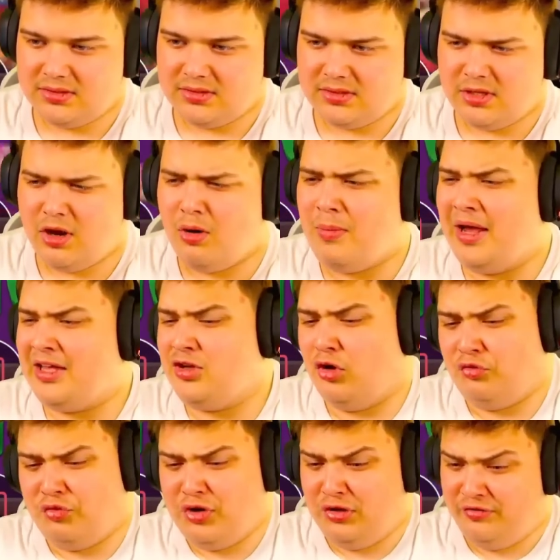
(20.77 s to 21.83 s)
Oh my
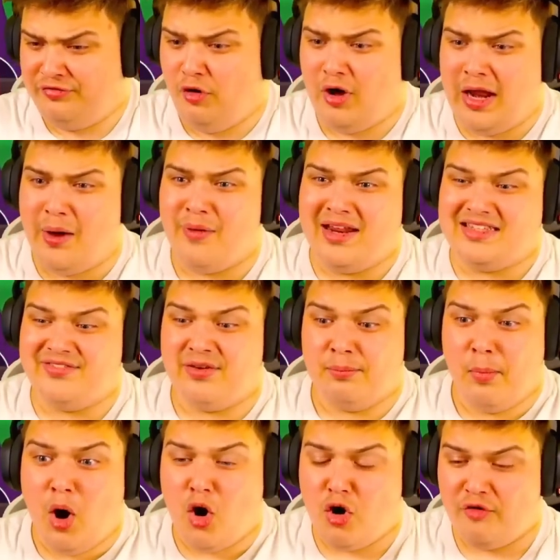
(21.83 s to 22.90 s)
god, reel 4 now and it's even
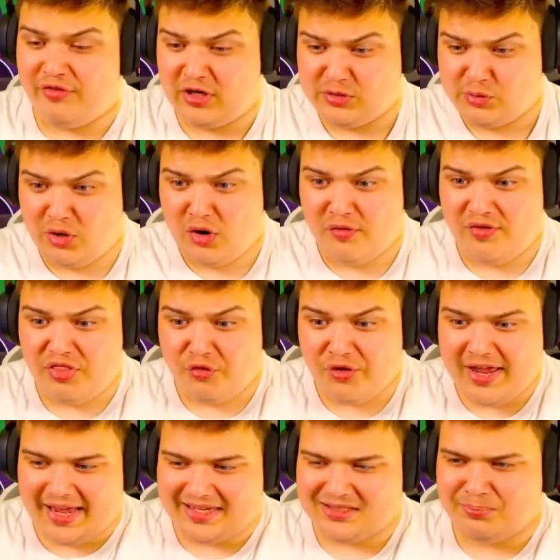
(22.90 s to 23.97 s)
more over because we've got another
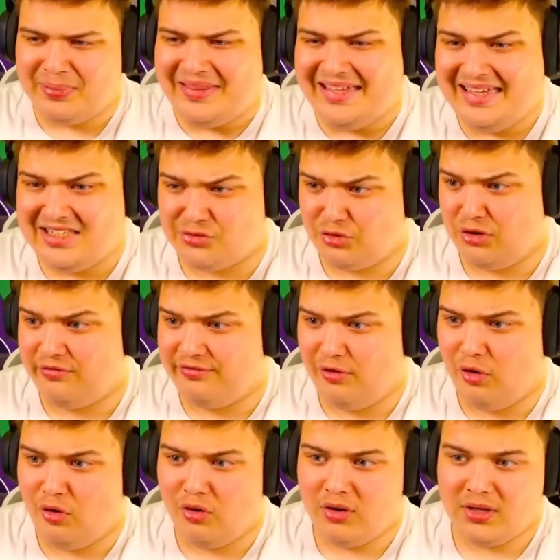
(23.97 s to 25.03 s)
3x. Please, reel
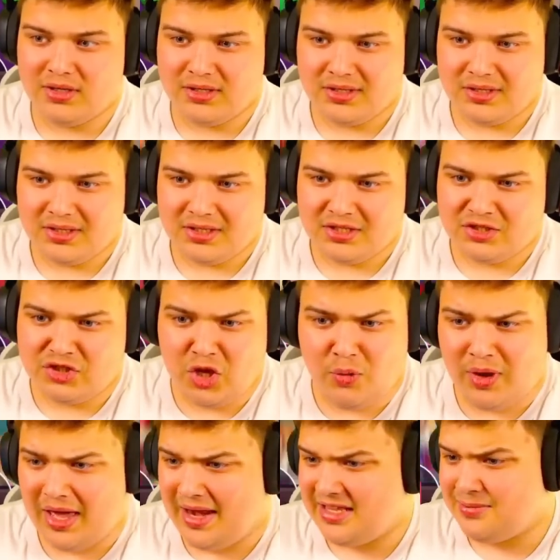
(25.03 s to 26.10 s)
4. Do
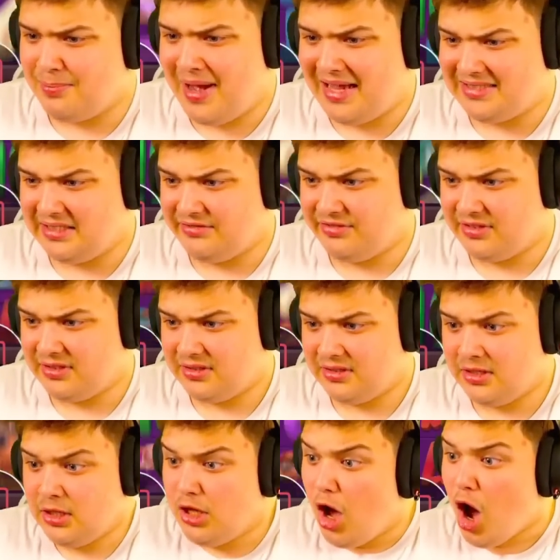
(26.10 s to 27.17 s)
it and it's massive.
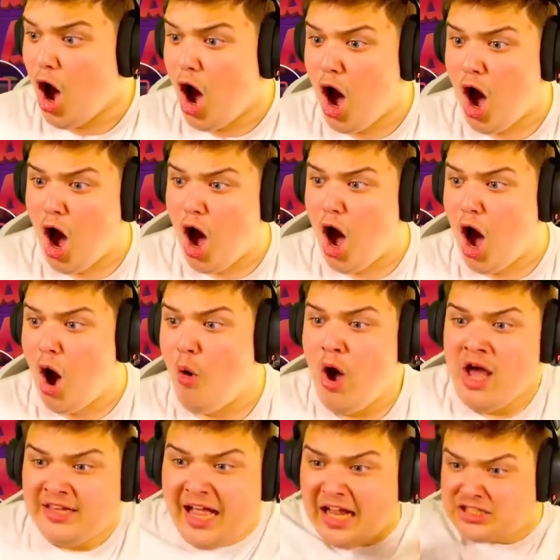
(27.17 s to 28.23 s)
Yo!
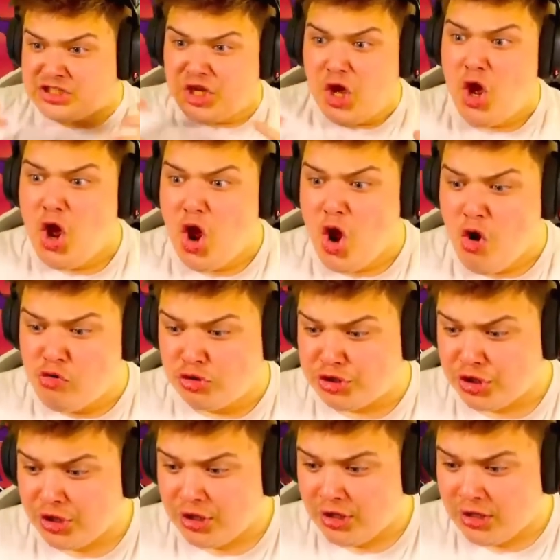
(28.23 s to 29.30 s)
That's huge!
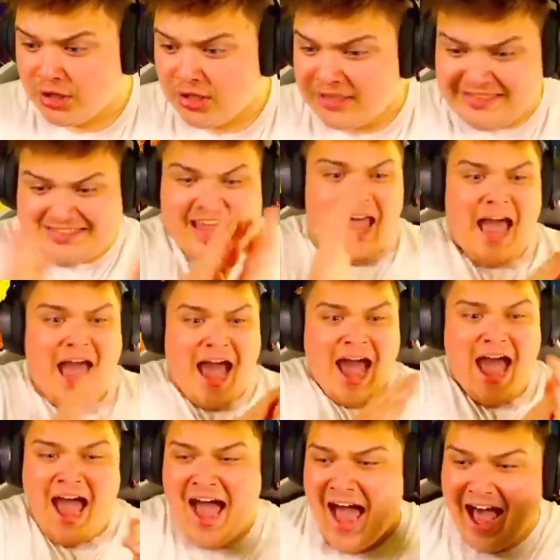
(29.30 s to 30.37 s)

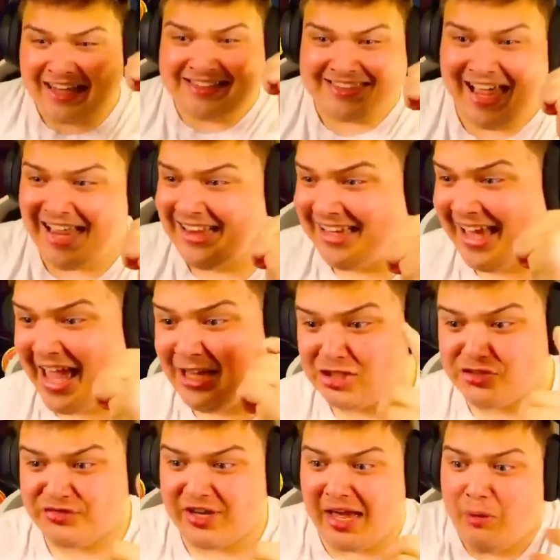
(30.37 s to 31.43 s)
10k
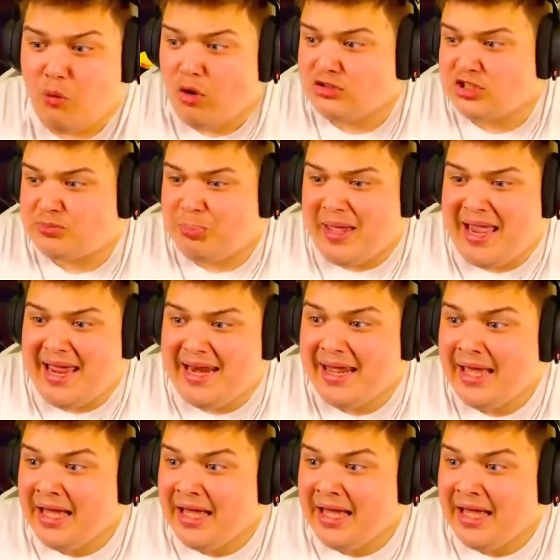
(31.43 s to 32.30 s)
just for that one spin!